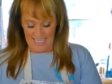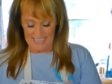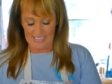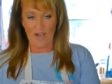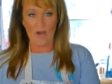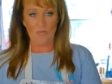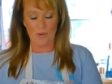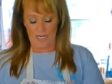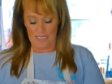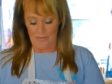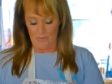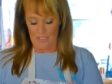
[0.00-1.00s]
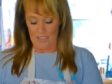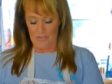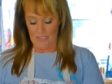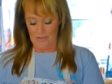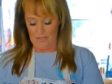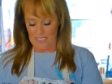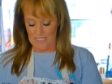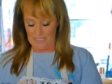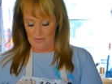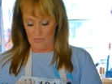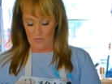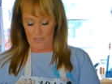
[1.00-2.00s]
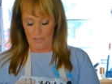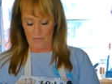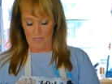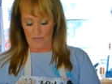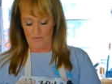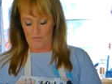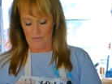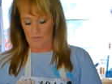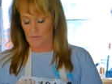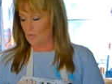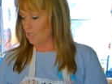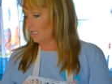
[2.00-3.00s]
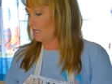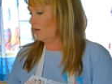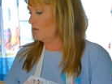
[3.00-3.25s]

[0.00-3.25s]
it's heartbreaking when you do these and one of your microphones wasn't